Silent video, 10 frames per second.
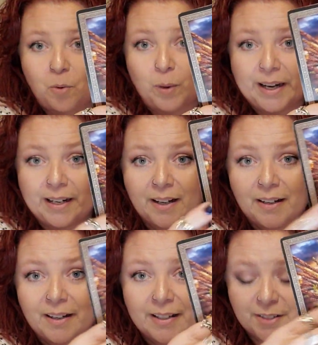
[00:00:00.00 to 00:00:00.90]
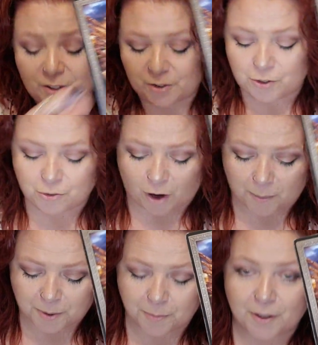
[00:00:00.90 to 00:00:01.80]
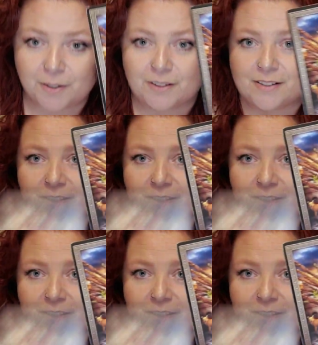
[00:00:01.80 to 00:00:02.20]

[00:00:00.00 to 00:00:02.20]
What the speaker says: waiting until you drop your burdens.